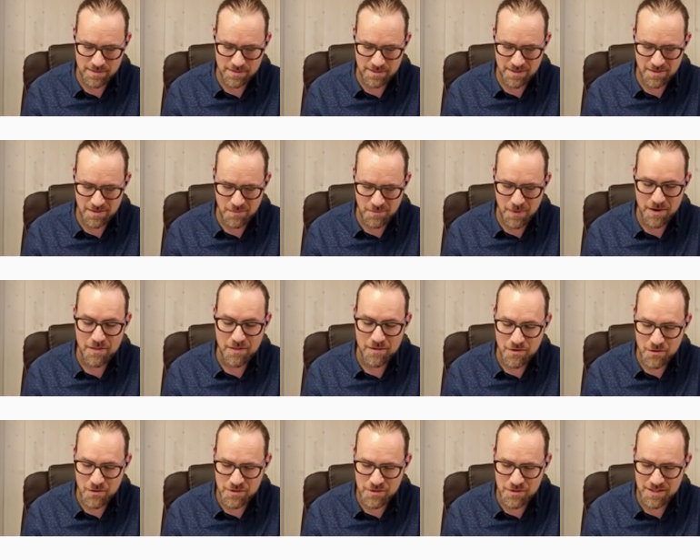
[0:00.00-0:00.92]
One of the
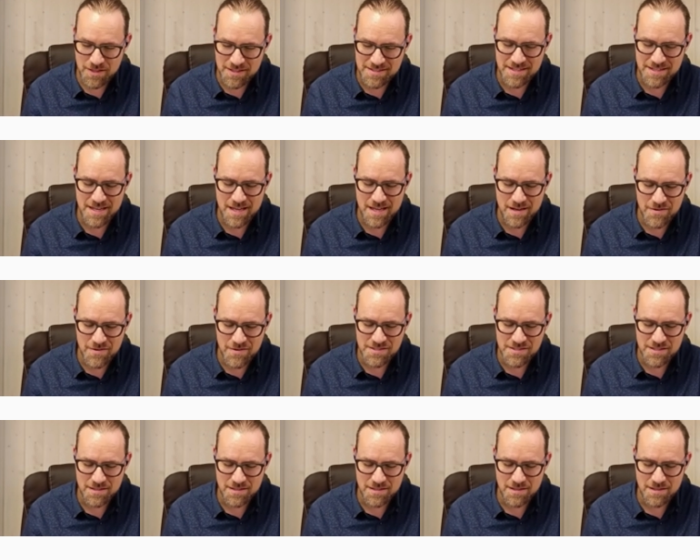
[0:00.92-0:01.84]
good things in here is
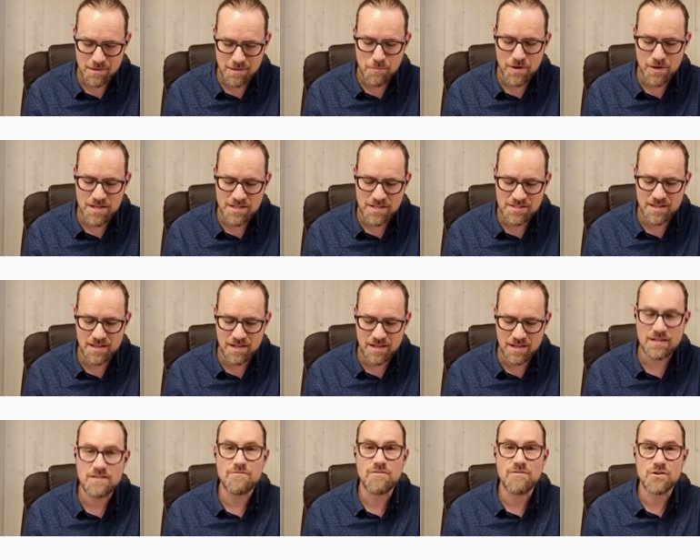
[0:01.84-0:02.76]
the embrace the
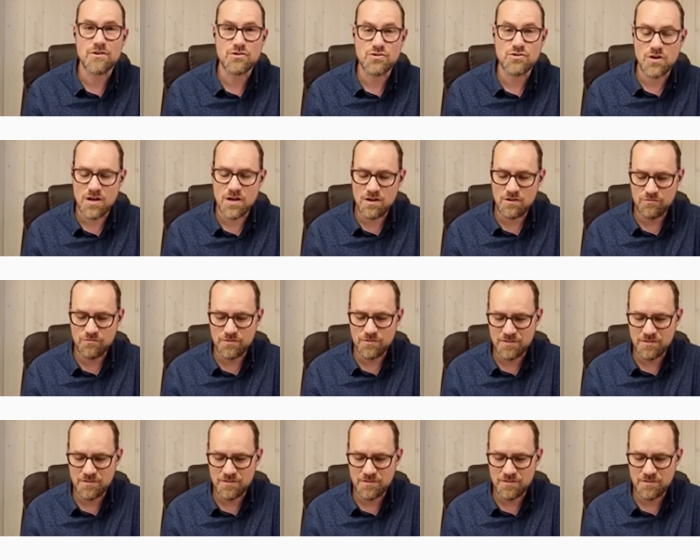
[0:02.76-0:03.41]
ugly first draft.